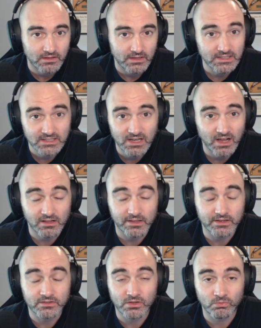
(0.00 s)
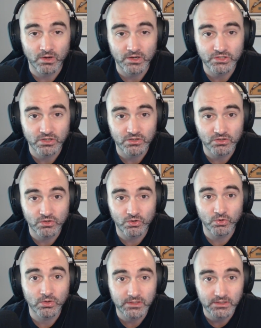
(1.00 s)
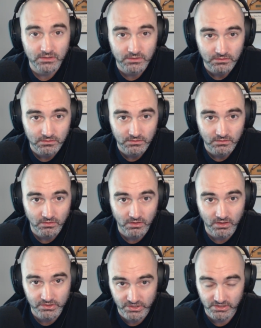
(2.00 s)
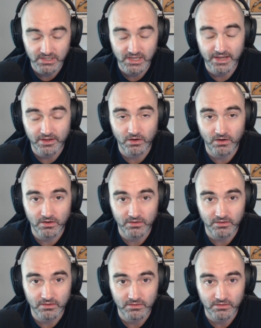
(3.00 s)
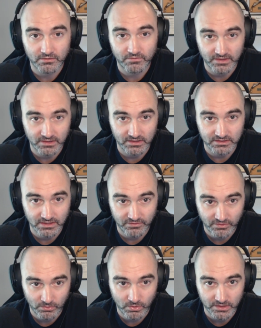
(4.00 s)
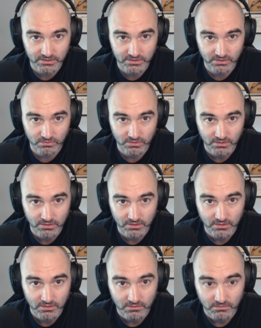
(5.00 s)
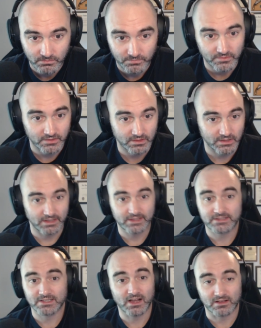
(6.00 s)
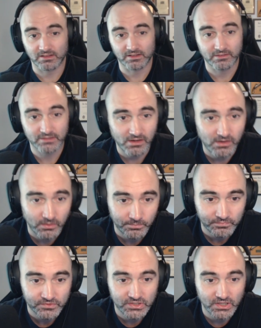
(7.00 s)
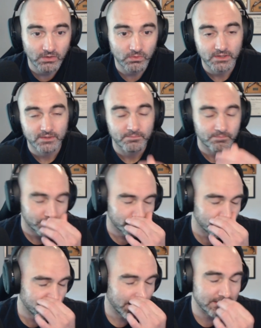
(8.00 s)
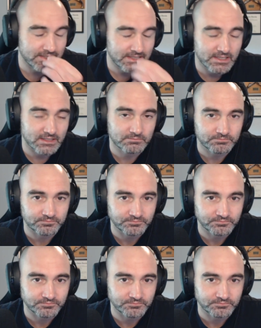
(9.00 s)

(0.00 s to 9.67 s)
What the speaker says: it's not clear that Russia could launch an attack on Finland if it wanted to. It's not clear at all. So the idea